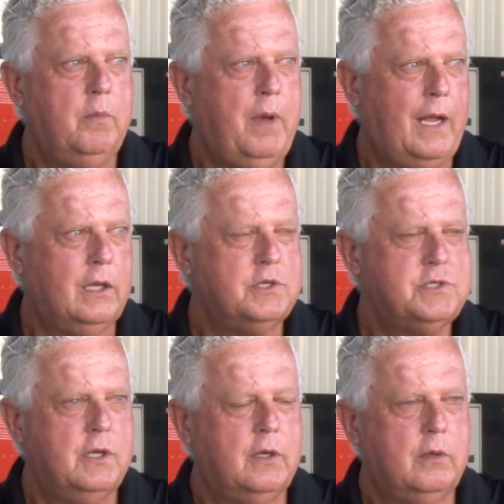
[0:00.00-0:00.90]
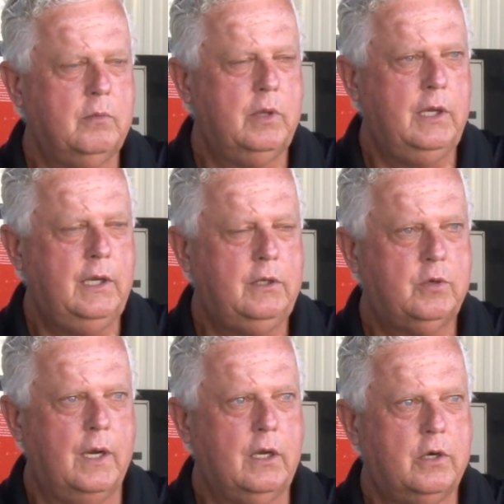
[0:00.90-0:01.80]
We ballast the,
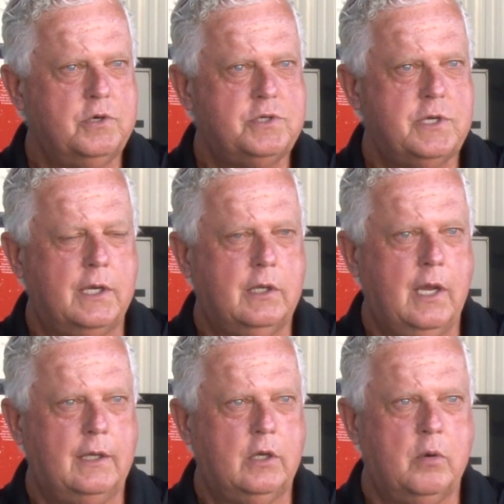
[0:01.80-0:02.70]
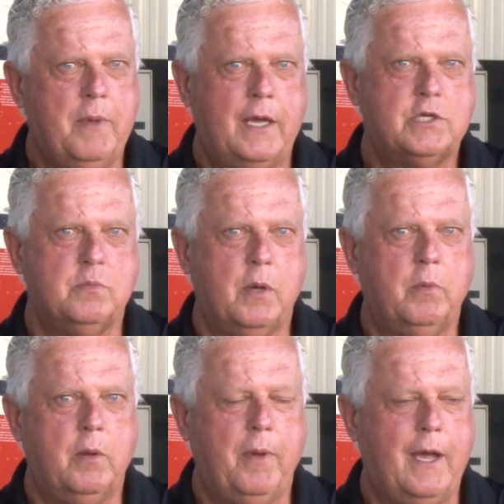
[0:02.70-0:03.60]
the trailers at, at their
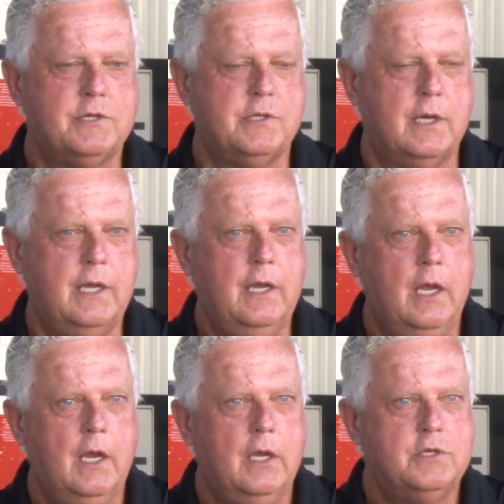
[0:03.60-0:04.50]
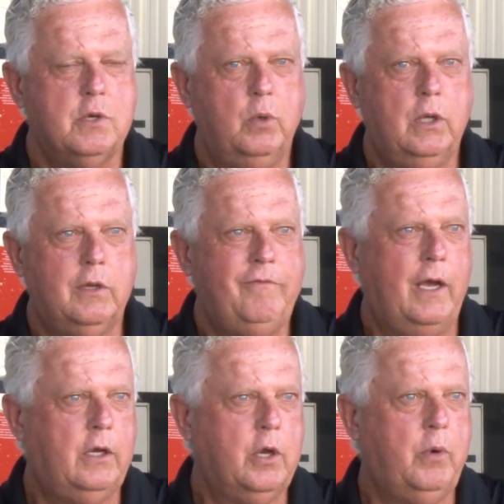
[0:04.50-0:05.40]
maximum capacity. So
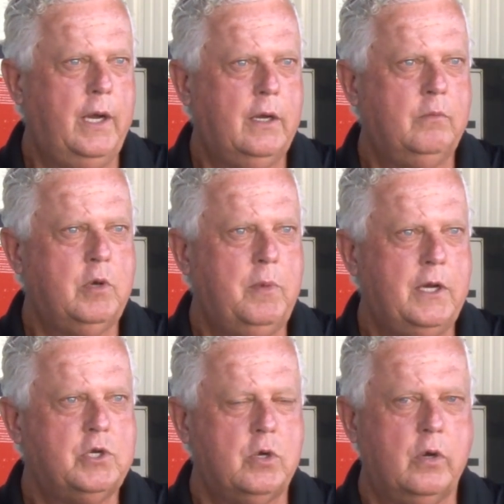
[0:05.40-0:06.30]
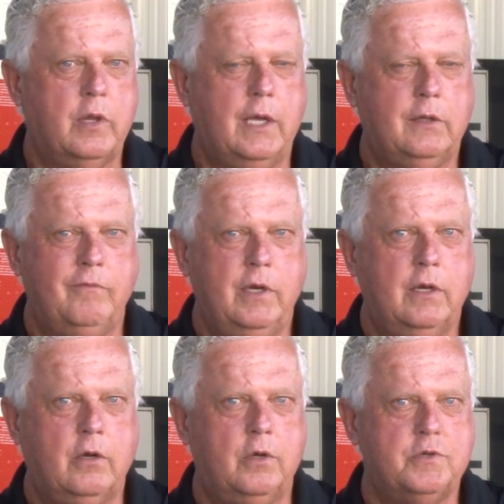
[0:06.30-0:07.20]
we'll evaluate them to make sure that
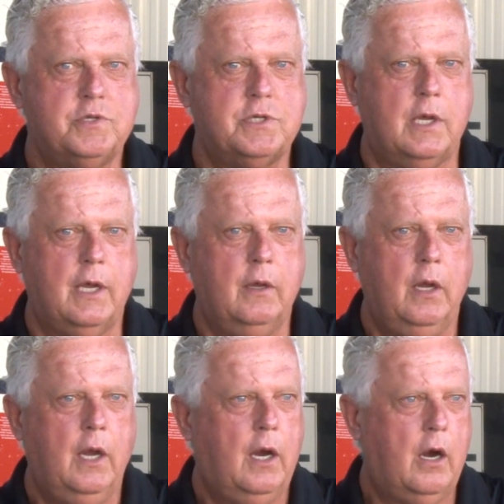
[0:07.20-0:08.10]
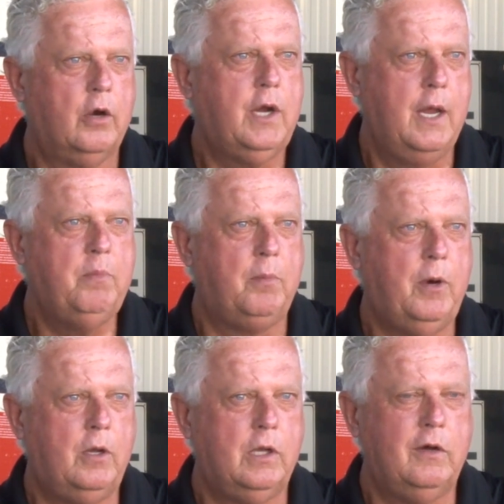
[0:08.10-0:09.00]
the vehicles uh, are
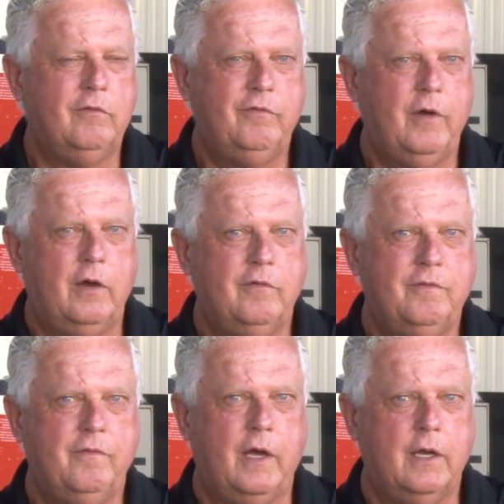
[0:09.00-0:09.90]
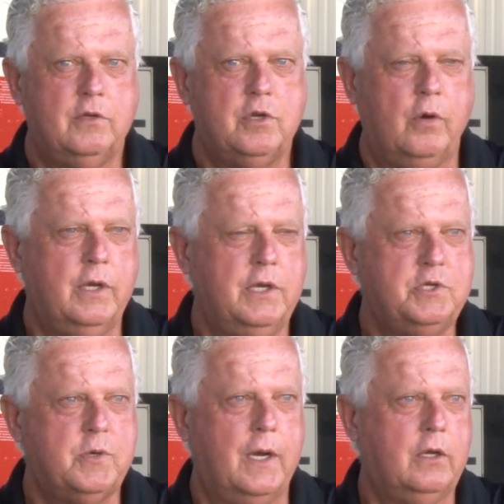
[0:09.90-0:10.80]
capable of, of uh,
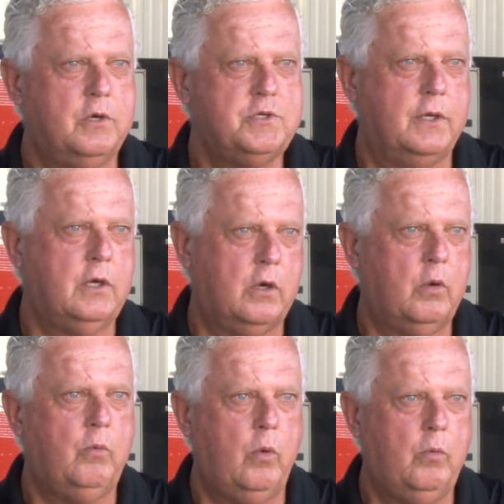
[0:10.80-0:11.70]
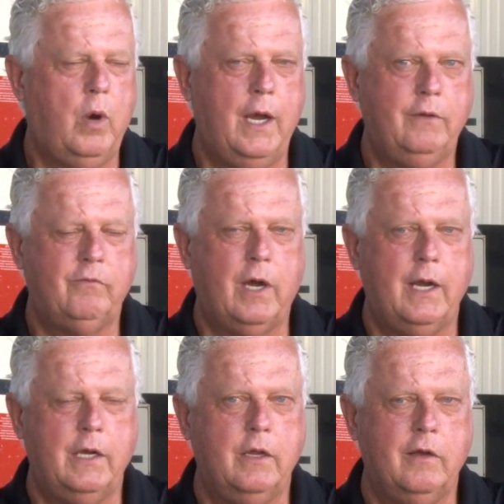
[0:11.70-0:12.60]
towing these trailers under a wide
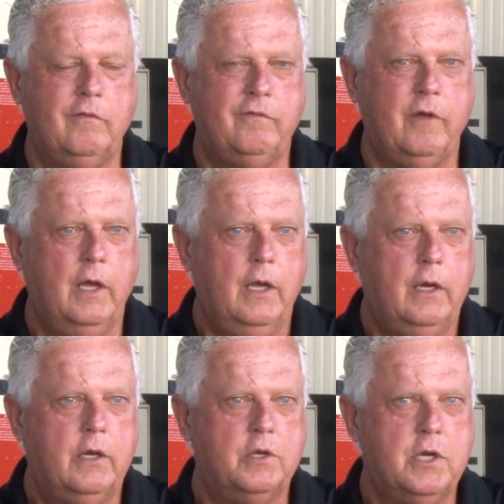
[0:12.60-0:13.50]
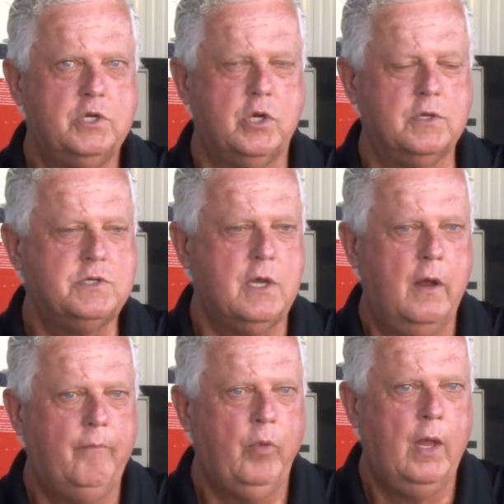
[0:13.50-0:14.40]
variety of conditions.